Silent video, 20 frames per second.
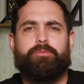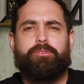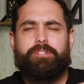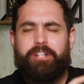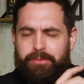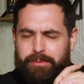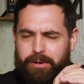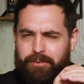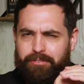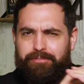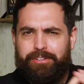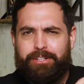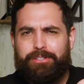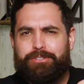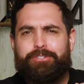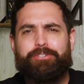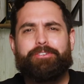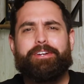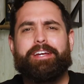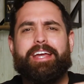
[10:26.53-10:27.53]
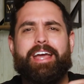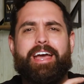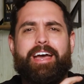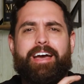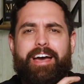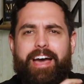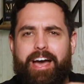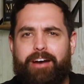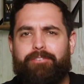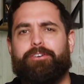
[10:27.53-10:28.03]
We're talking about filtering
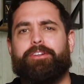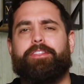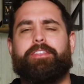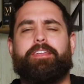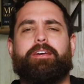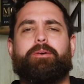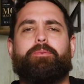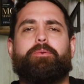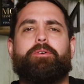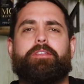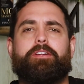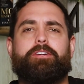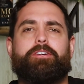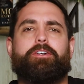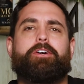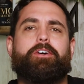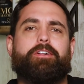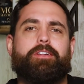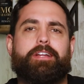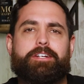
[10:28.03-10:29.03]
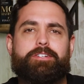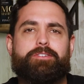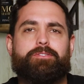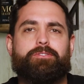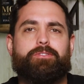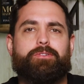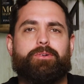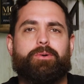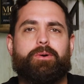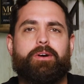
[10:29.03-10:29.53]
everything within your
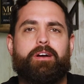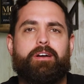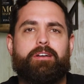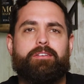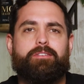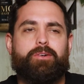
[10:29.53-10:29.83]
collection store.